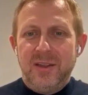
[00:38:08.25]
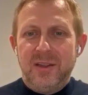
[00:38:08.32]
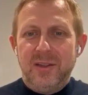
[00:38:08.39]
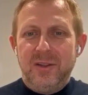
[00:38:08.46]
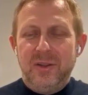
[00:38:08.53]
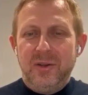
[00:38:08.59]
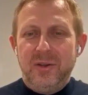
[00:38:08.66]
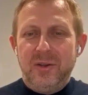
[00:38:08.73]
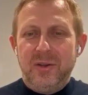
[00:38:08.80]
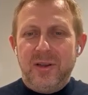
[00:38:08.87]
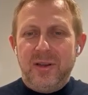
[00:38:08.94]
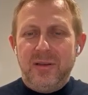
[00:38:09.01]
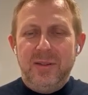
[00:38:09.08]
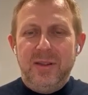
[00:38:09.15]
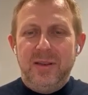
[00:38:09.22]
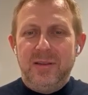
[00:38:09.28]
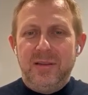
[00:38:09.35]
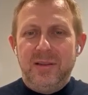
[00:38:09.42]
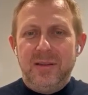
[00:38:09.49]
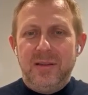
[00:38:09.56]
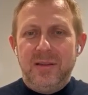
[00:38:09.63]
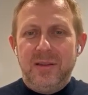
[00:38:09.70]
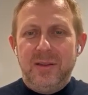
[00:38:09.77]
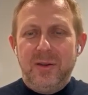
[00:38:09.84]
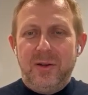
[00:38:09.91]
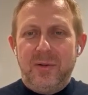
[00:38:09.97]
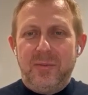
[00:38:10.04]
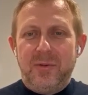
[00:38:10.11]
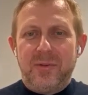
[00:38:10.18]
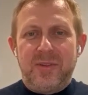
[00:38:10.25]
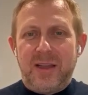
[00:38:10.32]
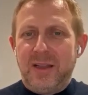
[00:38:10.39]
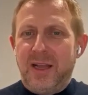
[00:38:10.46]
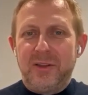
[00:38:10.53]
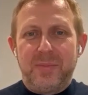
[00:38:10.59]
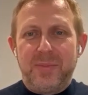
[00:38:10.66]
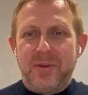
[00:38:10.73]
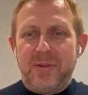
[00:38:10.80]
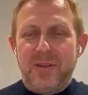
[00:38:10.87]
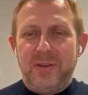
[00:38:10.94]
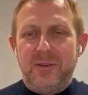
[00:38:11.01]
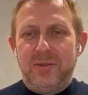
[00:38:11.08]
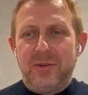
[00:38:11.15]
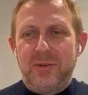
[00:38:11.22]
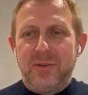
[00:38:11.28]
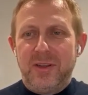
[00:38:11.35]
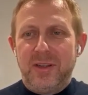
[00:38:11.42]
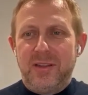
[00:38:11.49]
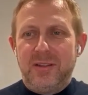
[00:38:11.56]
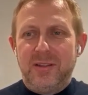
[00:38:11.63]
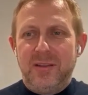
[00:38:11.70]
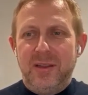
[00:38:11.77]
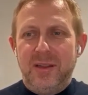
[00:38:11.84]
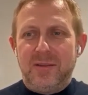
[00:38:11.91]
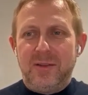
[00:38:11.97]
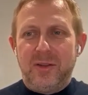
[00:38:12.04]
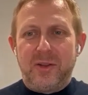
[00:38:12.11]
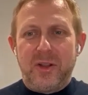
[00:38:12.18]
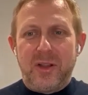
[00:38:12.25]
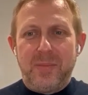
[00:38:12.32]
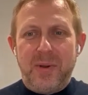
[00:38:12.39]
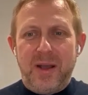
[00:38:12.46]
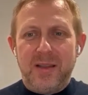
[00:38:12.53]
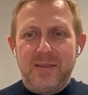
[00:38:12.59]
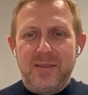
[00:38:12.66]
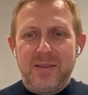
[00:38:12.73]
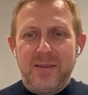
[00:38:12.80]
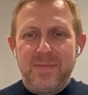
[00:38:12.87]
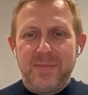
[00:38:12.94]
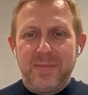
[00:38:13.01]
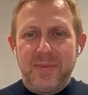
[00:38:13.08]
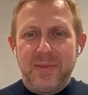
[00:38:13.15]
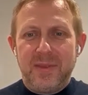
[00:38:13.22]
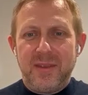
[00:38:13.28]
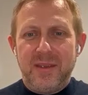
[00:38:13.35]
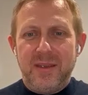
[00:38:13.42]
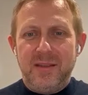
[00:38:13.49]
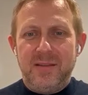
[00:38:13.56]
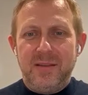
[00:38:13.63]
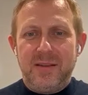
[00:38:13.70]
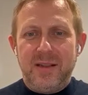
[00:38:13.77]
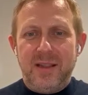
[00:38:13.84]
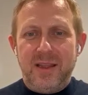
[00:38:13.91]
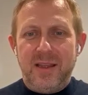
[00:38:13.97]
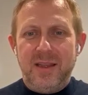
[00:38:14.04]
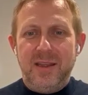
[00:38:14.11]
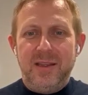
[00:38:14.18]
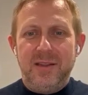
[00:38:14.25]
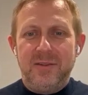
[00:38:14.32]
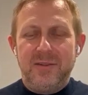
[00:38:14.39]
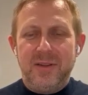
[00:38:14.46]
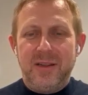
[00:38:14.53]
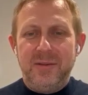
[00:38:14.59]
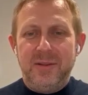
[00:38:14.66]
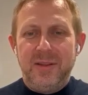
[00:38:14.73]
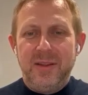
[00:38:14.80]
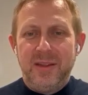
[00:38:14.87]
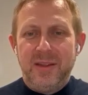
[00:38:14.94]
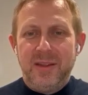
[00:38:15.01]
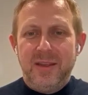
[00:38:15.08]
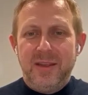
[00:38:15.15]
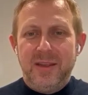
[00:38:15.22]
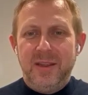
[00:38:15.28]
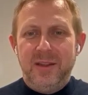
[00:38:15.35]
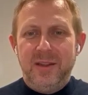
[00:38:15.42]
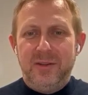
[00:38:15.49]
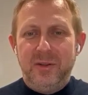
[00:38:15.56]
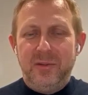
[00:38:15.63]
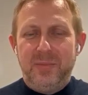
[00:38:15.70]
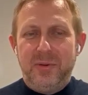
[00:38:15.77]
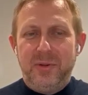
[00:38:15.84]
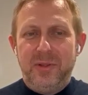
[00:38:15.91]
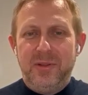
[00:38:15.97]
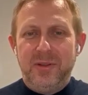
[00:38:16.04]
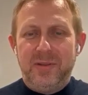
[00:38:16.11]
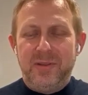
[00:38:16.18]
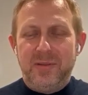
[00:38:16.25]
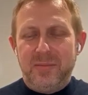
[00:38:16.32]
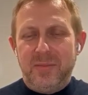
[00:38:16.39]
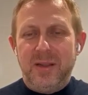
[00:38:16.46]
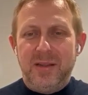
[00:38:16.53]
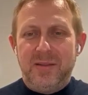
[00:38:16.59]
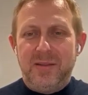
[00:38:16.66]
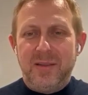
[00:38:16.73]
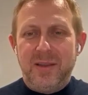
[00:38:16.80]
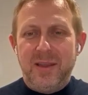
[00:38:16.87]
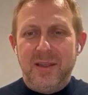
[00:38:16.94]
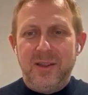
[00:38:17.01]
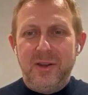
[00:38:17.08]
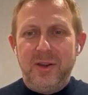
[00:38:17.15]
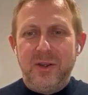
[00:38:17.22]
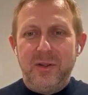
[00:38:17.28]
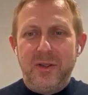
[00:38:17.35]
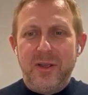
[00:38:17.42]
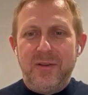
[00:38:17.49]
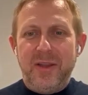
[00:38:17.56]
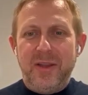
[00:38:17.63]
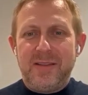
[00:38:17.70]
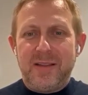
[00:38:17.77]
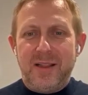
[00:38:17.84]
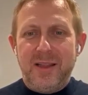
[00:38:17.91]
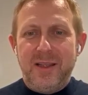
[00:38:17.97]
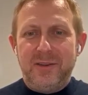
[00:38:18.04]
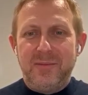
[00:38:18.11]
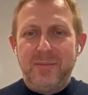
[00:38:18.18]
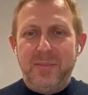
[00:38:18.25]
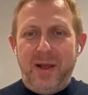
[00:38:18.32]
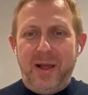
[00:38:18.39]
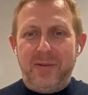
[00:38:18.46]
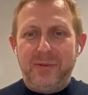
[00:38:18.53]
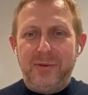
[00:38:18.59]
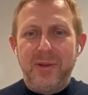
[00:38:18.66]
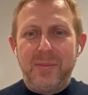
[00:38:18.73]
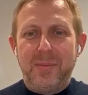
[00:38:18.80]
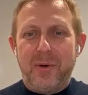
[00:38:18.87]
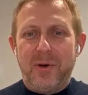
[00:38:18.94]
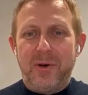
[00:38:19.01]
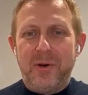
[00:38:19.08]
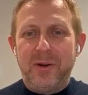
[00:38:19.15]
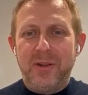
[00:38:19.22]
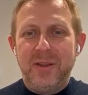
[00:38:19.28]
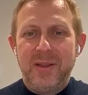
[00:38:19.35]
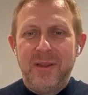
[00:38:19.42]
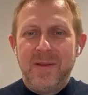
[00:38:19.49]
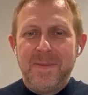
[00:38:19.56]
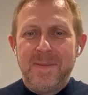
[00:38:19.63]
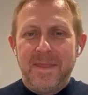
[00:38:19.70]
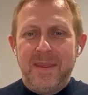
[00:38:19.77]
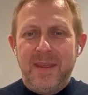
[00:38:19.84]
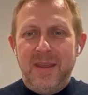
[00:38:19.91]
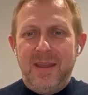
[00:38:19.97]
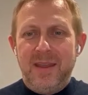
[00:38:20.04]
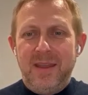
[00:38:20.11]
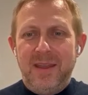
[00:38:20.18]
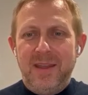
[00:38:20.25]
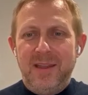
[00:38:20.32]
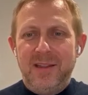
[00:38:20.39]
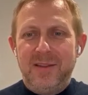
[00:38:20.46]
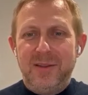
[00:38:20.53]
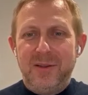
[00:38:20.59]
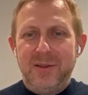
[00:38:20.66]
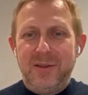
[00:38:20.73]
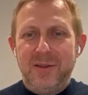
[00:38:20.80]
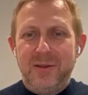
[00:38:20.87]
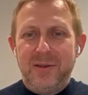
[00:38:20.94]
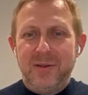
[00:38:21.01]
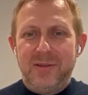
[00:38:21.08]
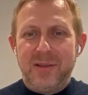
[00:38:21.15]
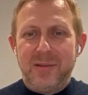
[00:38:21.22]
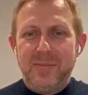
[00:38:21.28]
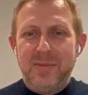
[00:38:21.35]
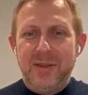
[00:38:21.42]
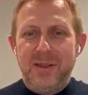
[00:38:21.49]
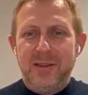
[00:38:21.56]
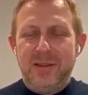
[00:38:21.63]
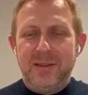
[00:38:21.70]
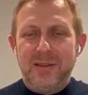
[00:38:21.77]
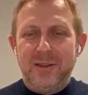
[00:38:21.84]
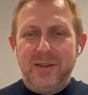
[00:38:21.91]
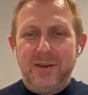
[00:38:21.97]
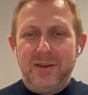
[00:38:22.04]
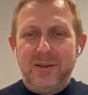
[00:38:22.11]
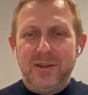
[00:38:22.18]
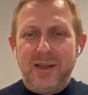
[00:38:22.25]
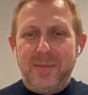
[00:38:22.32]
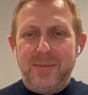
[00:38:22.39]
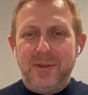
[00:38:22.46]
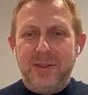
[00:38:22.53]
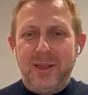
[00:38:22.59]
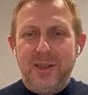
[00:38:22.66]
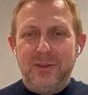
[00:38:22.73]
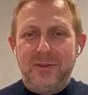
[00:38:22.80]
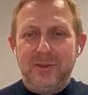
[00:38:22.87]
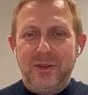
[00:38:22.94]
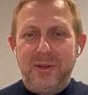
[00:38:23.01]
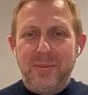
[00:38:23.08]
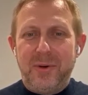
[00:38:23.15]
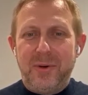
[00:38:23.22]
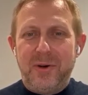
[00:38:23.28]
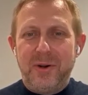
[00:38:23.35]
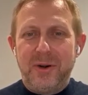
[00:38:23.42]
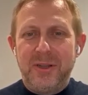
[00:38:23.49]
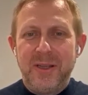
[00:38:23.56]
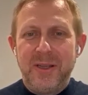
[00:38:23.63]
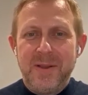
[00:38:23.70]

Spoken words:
you're almost 100% sure that it's not going to pass as a client, right? And you put this, let's say, you have escalation path to the board, and you submit, the application to the board.